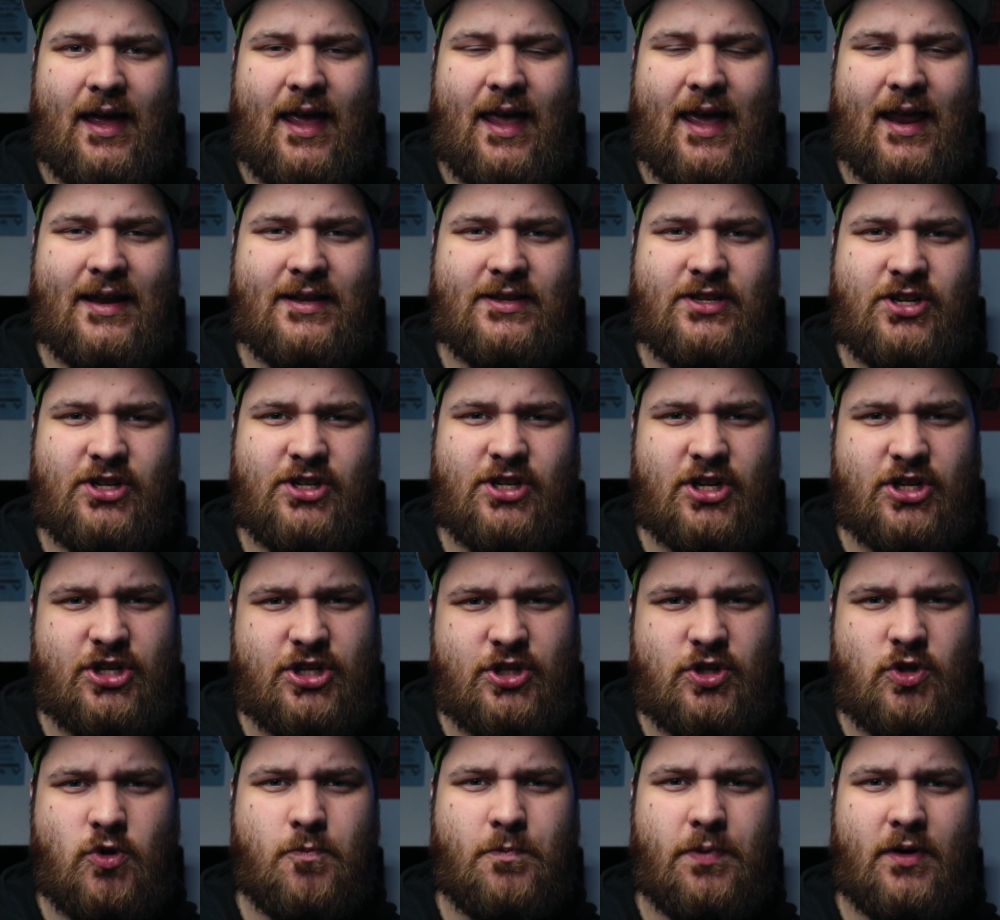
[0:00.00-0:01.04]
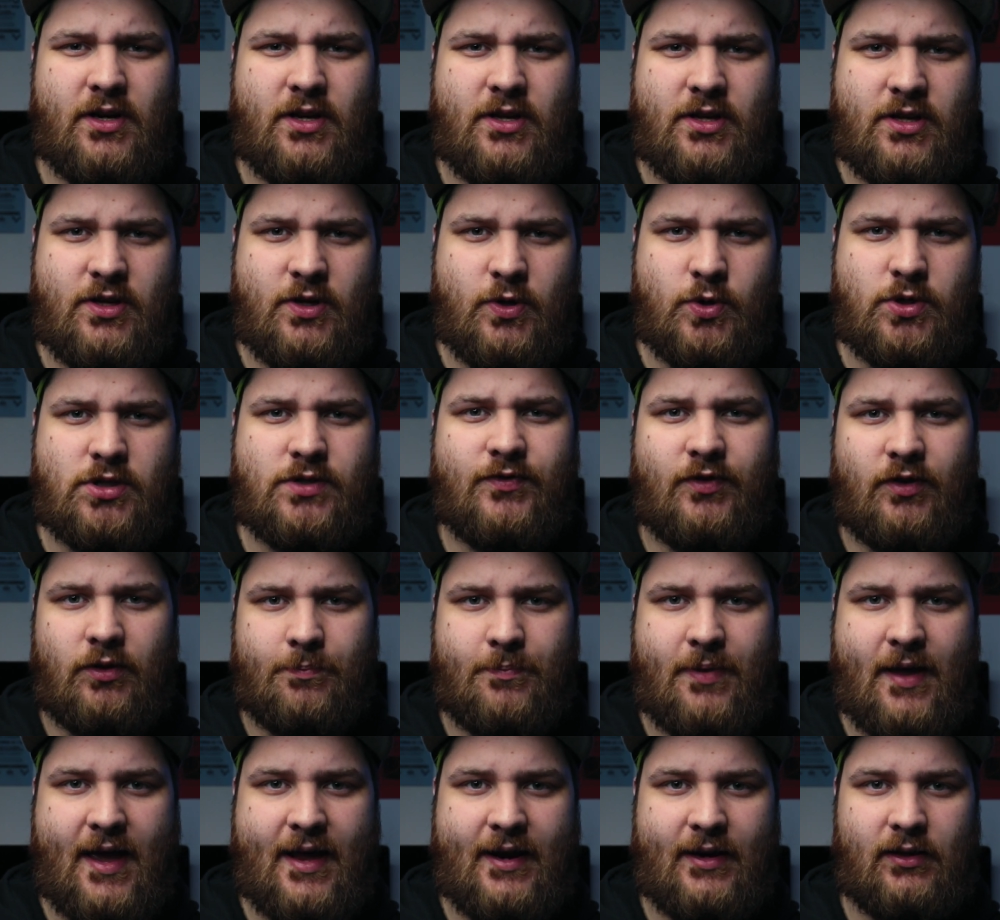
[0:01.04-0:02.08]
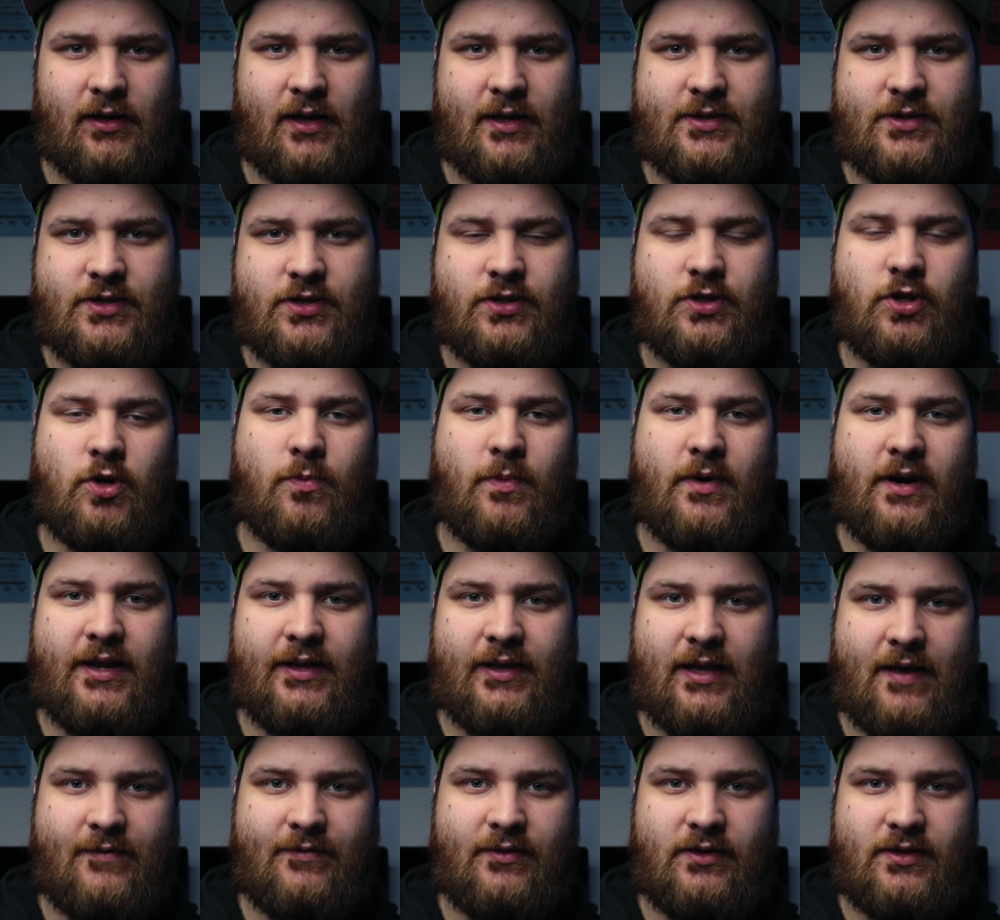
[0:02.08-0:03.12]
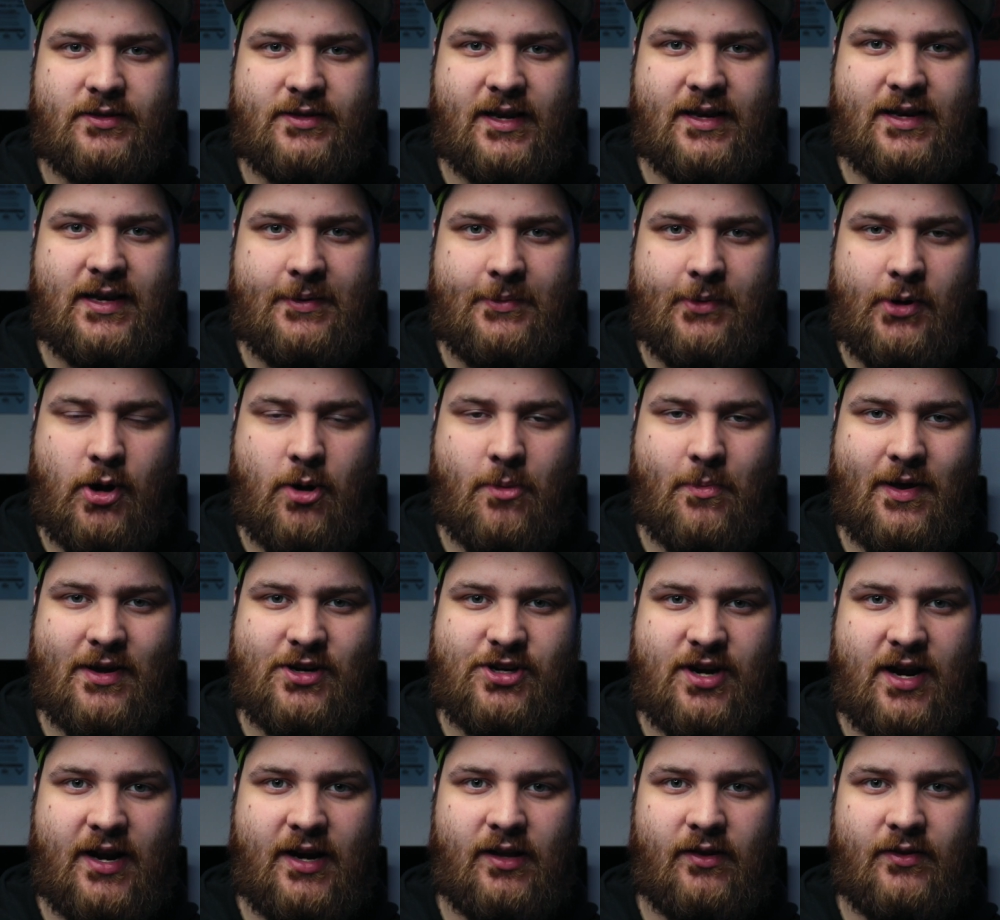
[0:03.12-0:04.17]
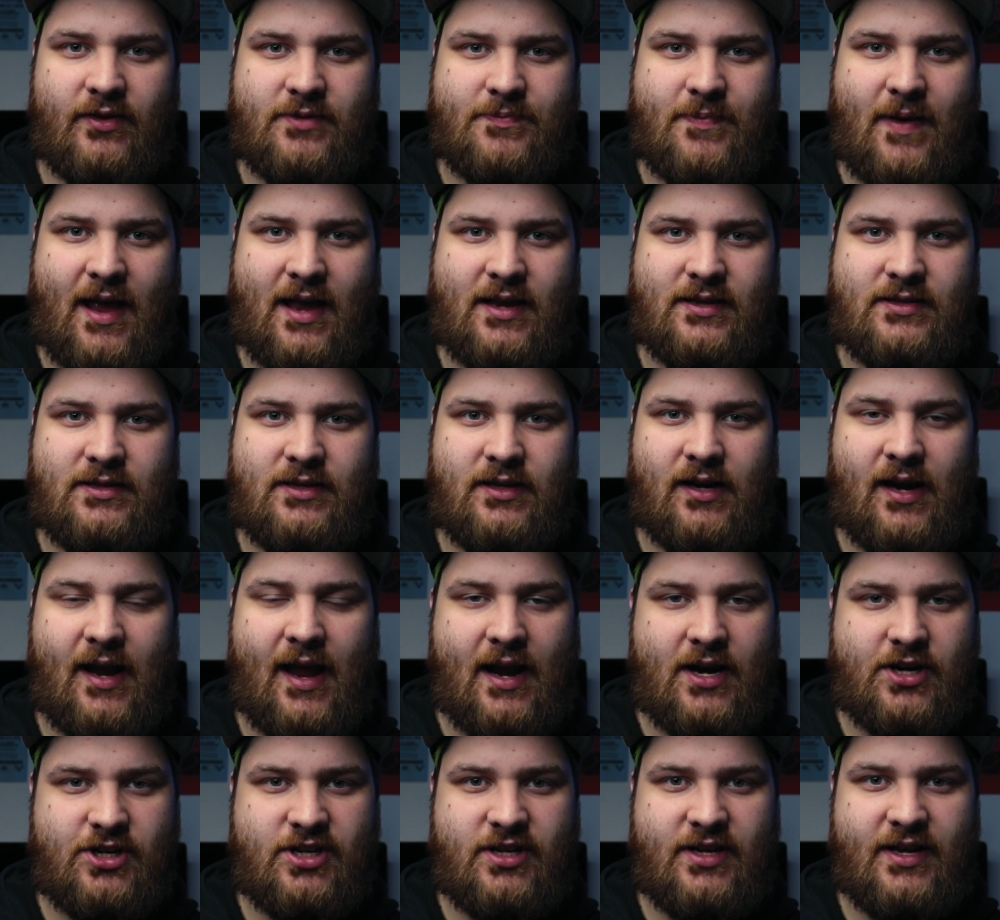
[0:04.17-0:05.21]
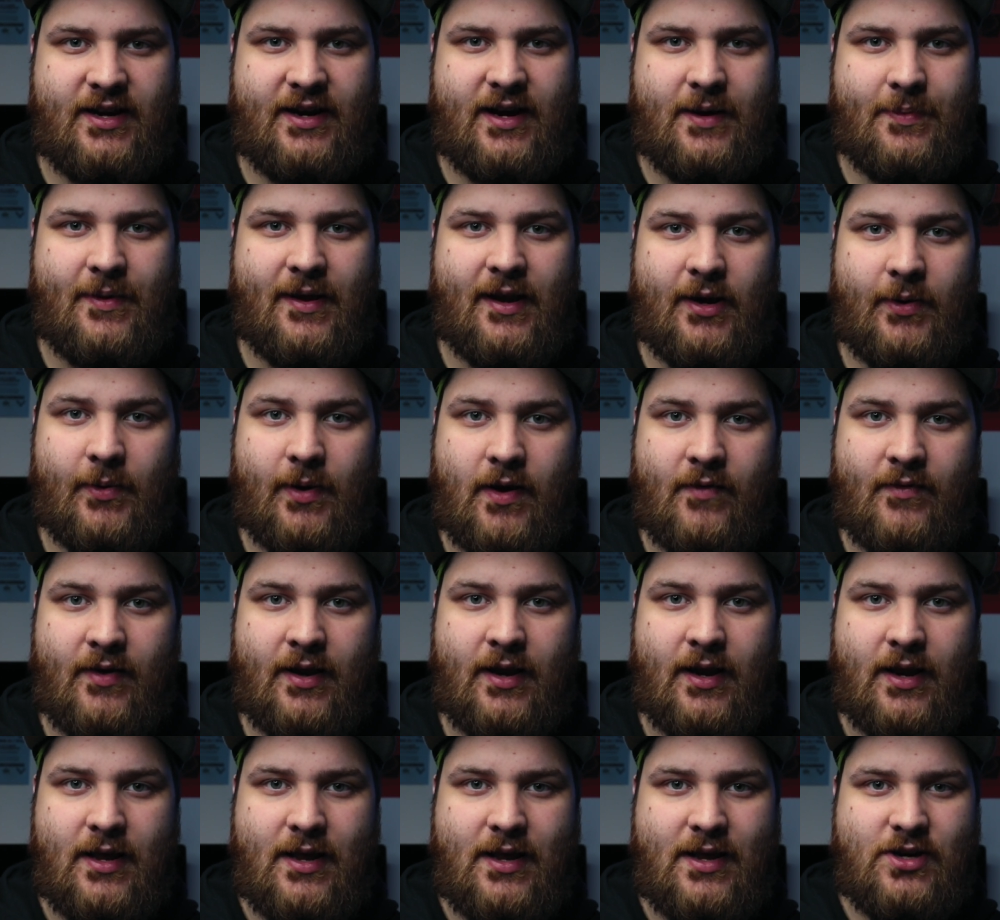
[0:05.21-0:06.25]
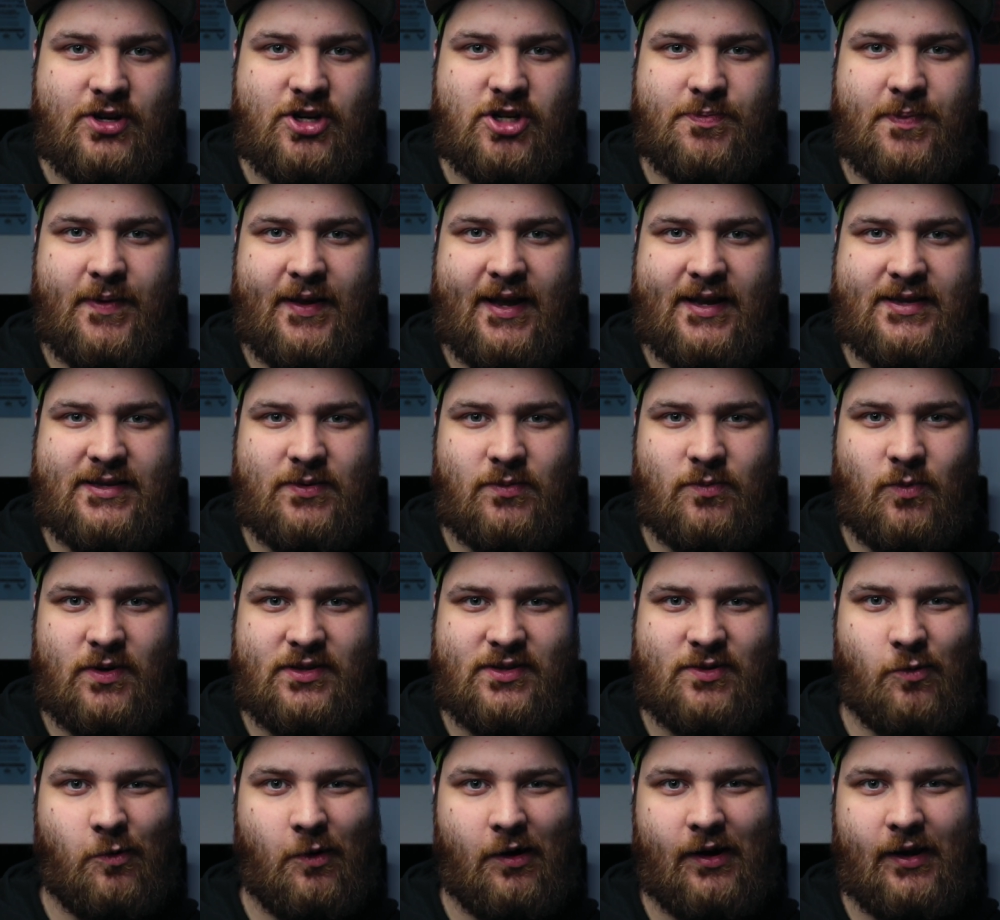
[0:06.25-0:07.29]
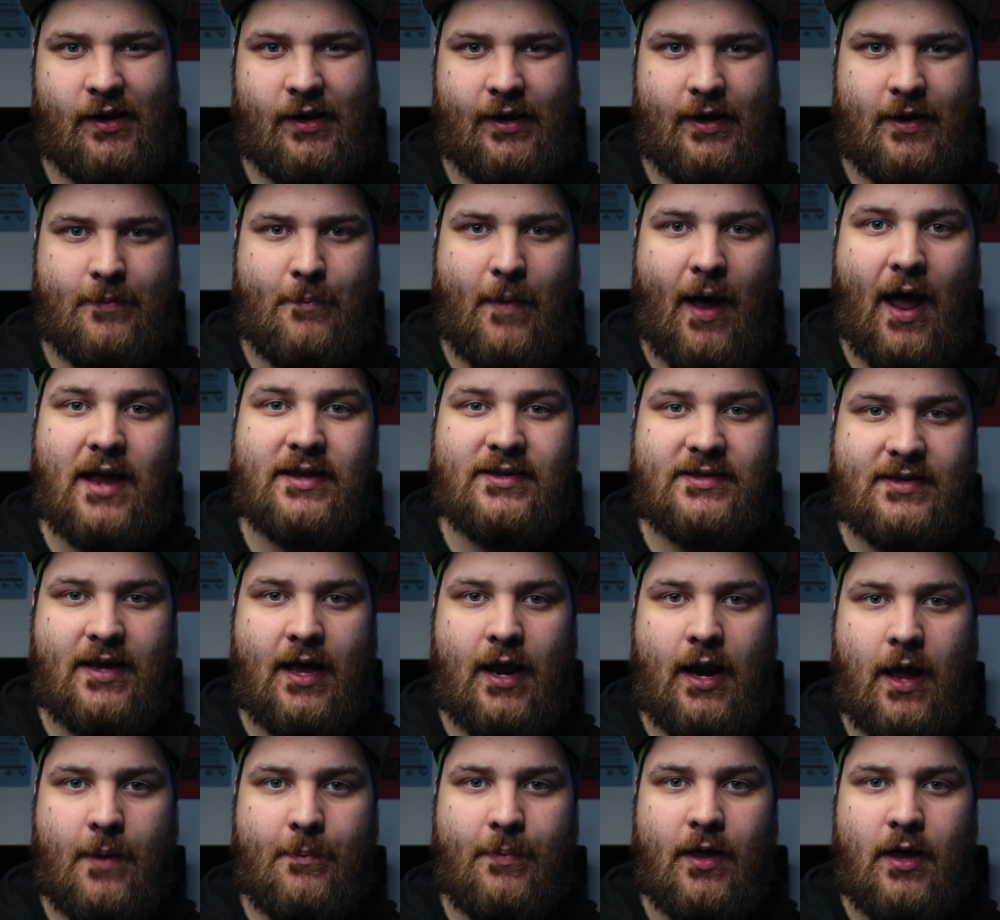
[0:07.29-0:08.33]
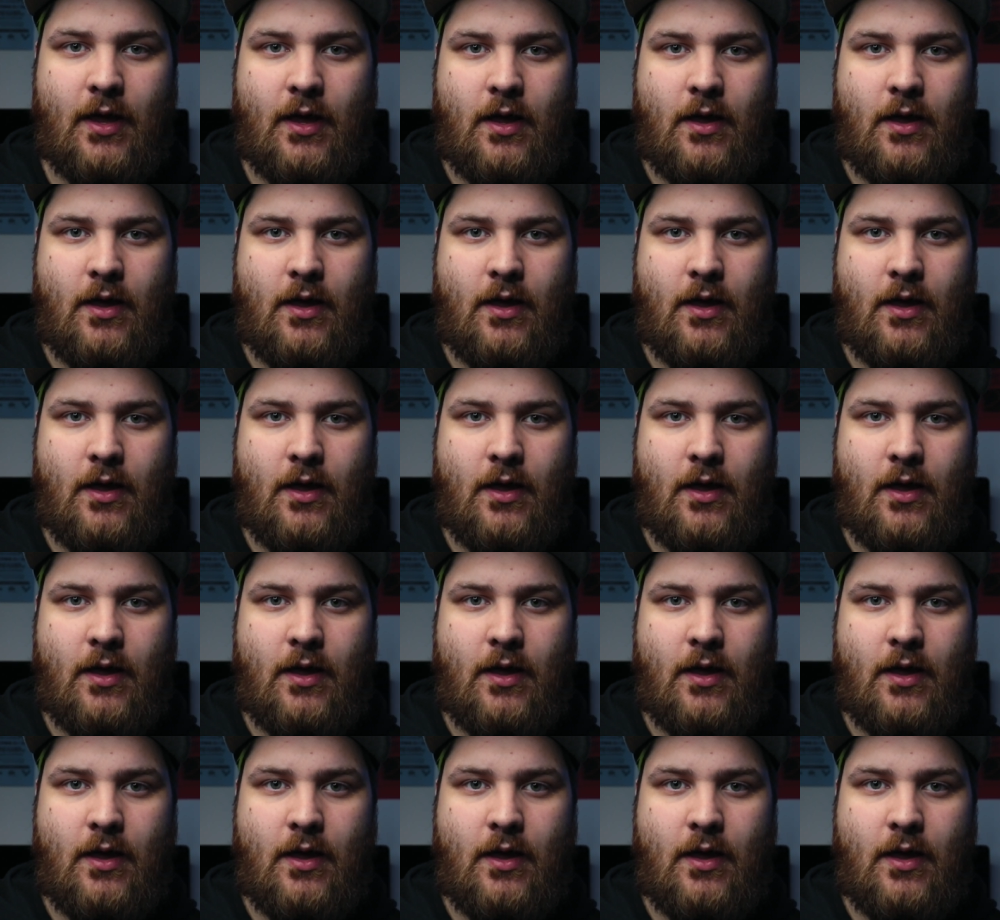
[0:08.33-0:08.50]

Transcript: And it's just a super useful pedal on so many levels. I demoed it on my channel this past year. I actually ended up getting rid of it just because it wasn't working in my setup.